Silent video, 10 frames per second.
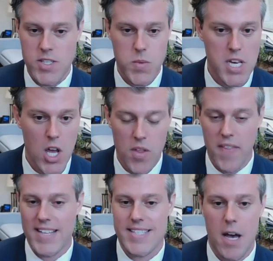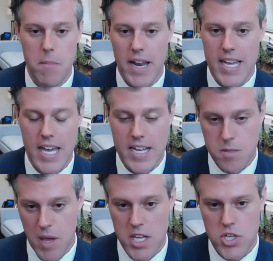We know that that's how Medicaid
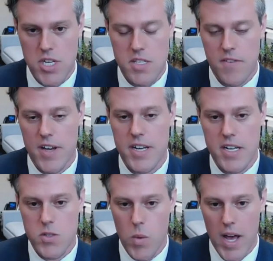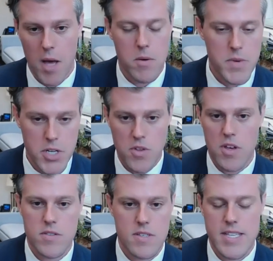expansion is funded as well, but we do
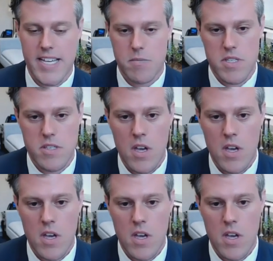those assessments